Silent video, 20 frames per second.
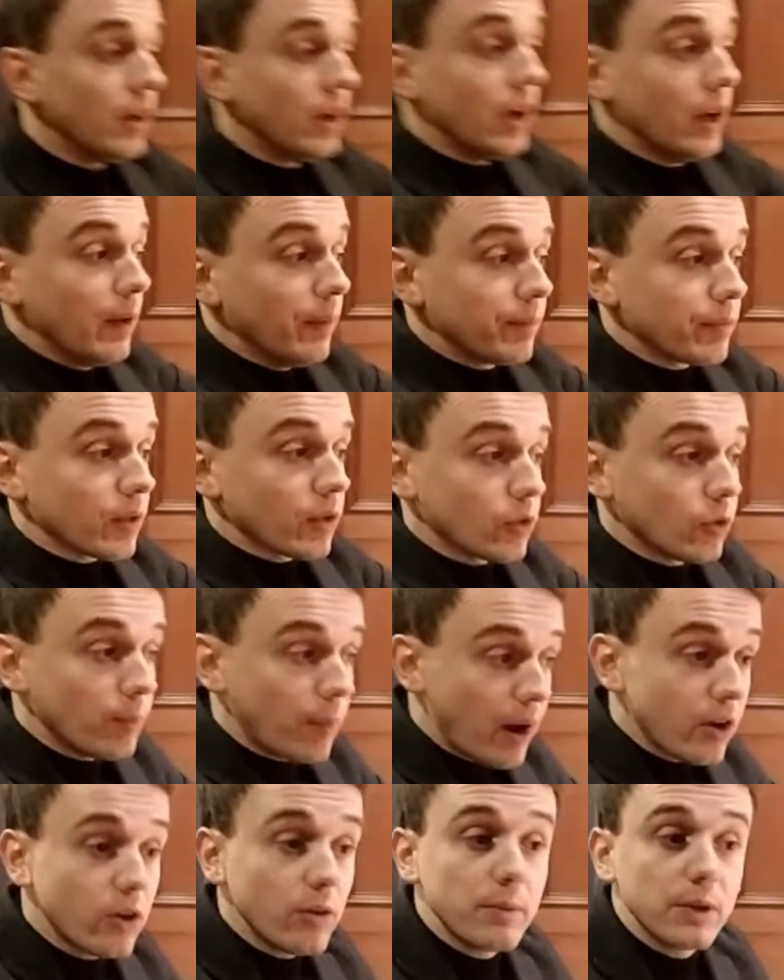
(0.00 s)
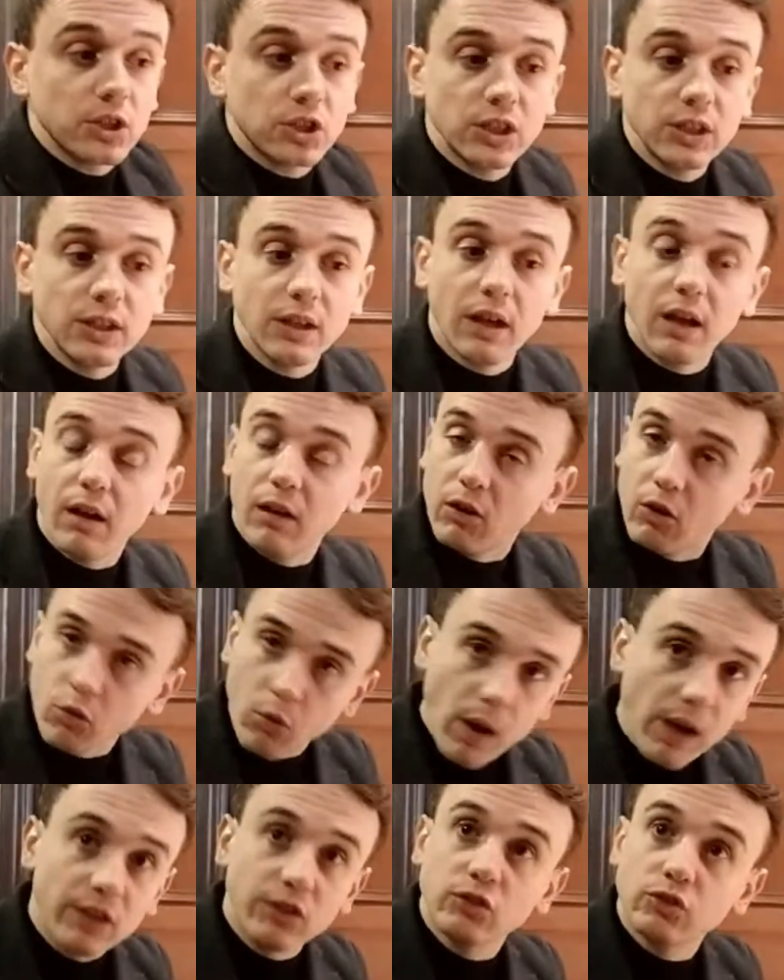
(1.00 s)
the Barker machine are
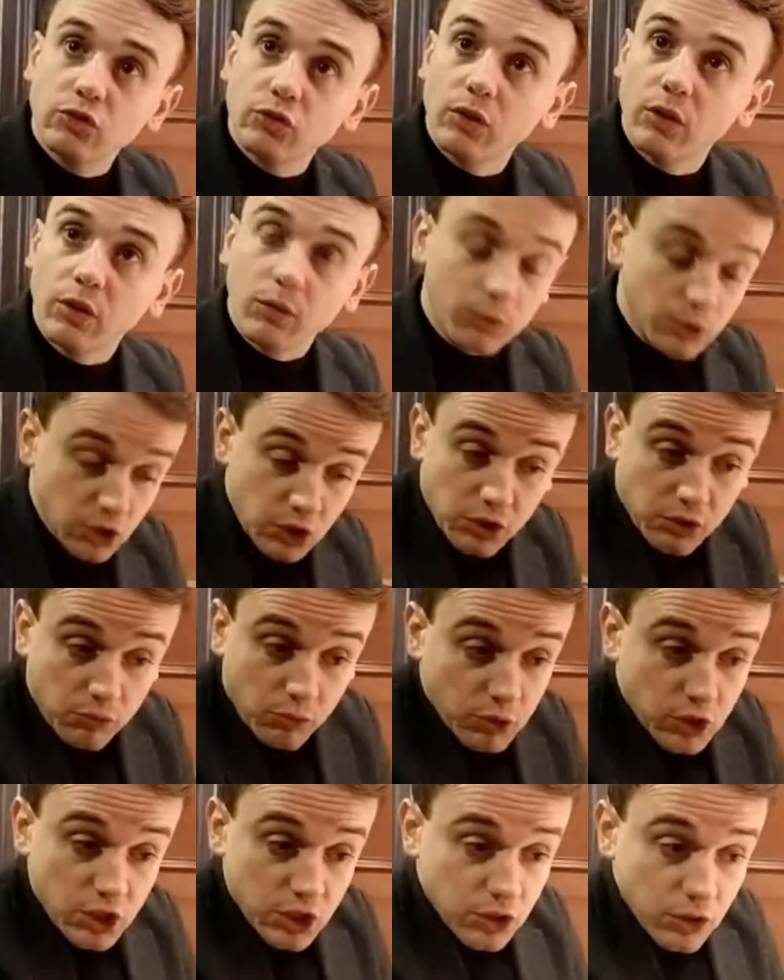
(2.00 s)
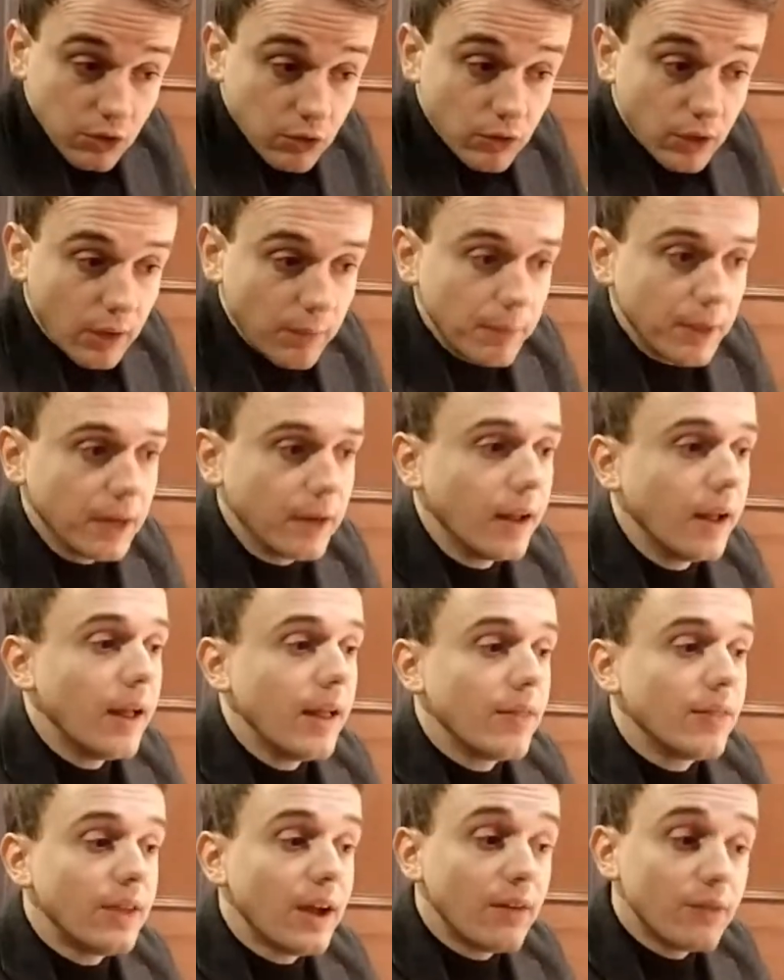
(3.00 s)
quite strong, which is good. I mean,
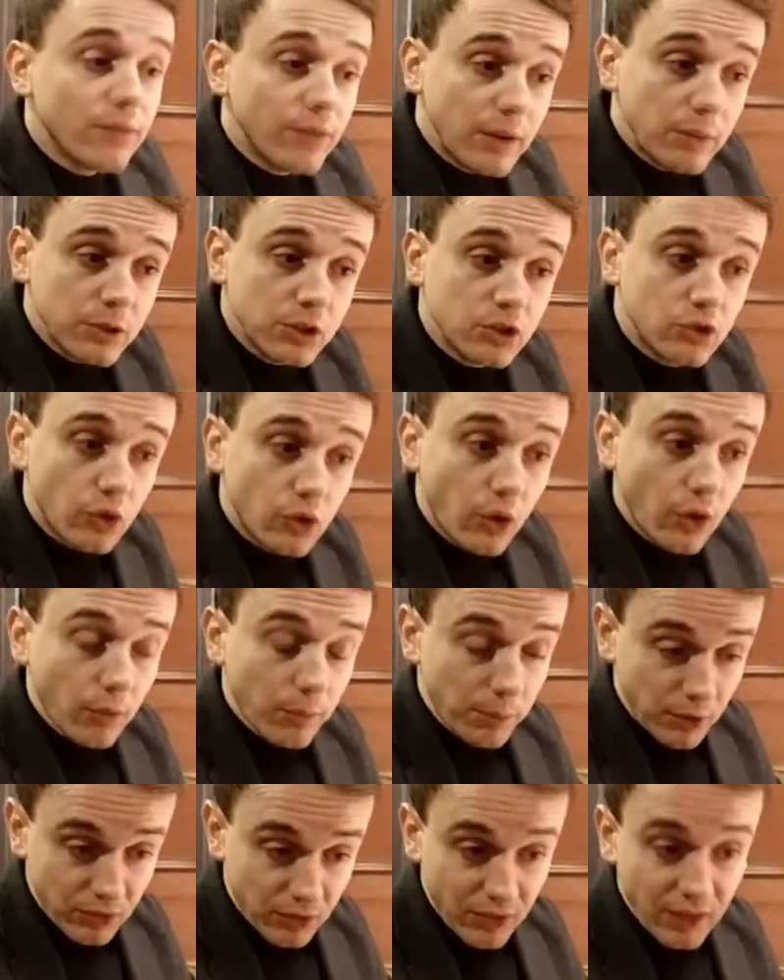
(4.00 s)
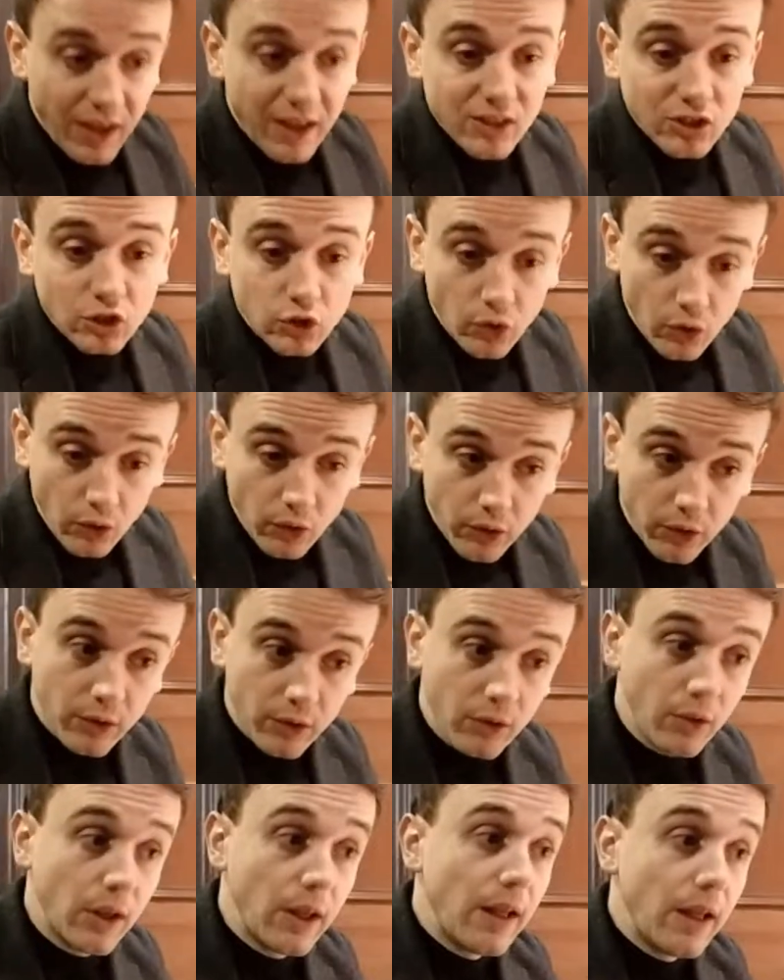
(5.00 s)
they are very strong, but they are
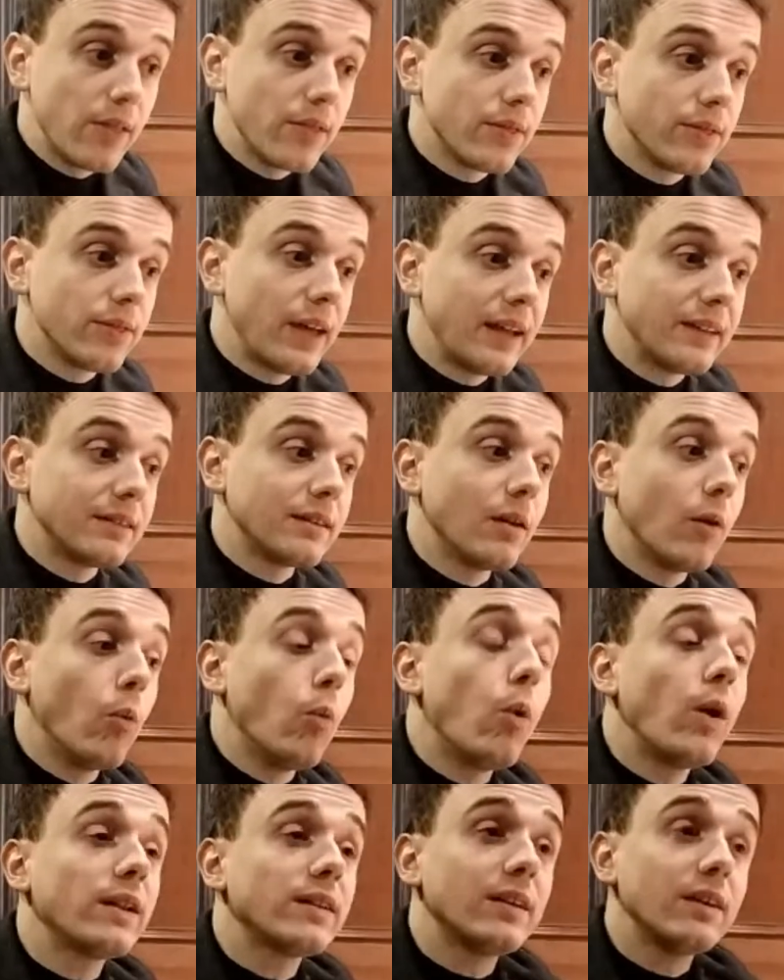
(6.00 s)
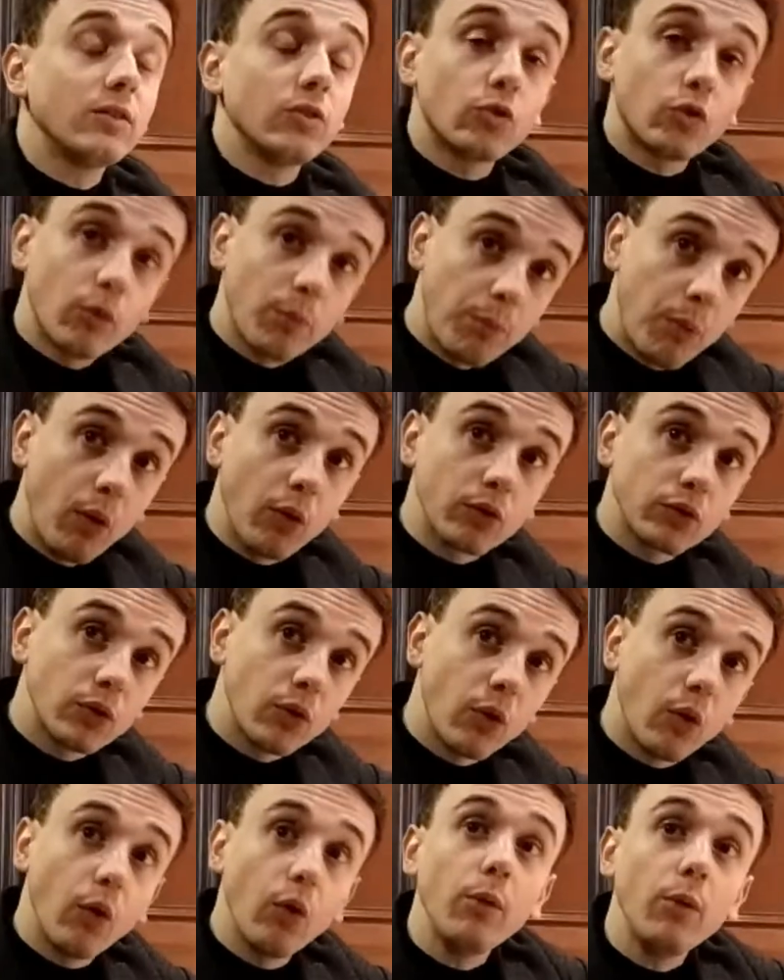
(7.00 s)
stronger than what can support
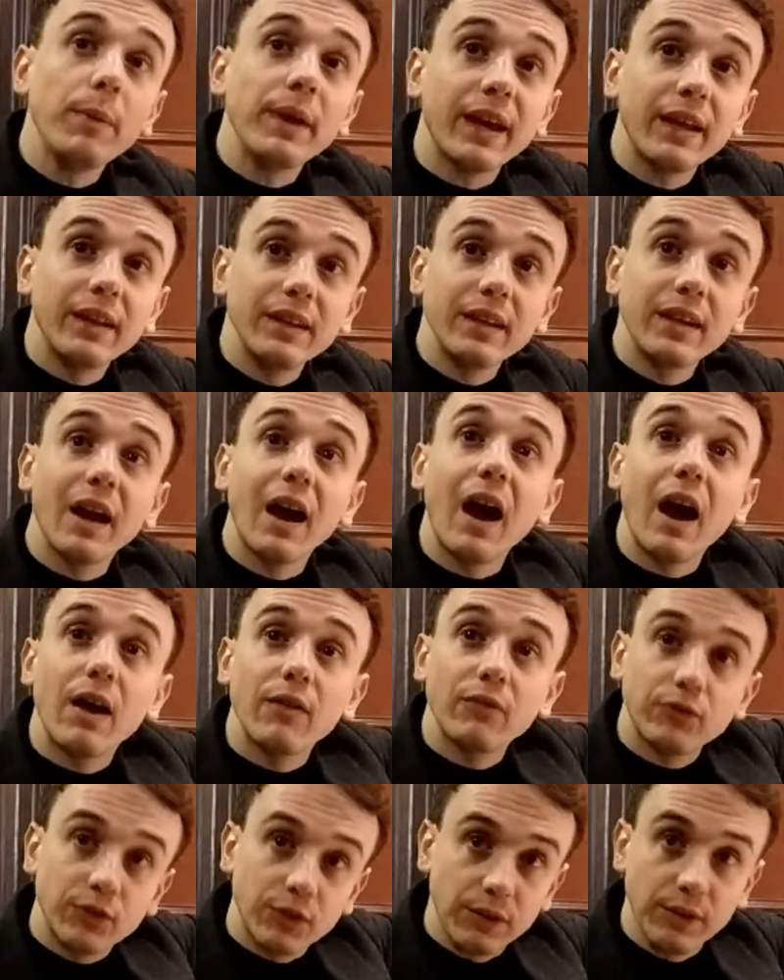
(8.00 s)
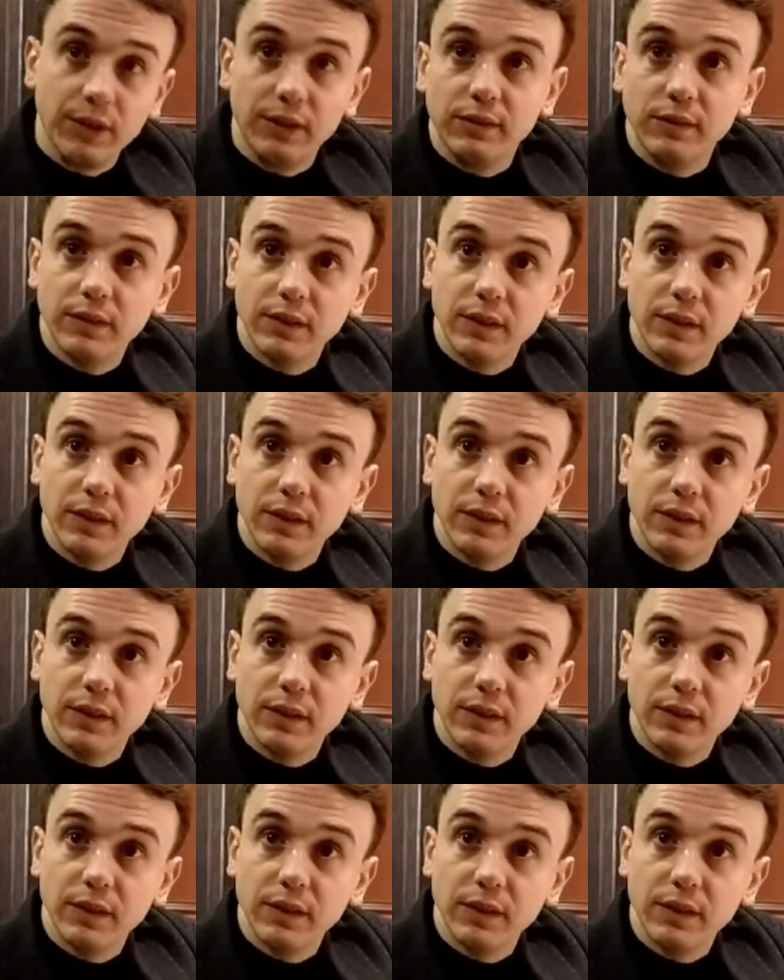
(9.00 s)
all the mechanic after it.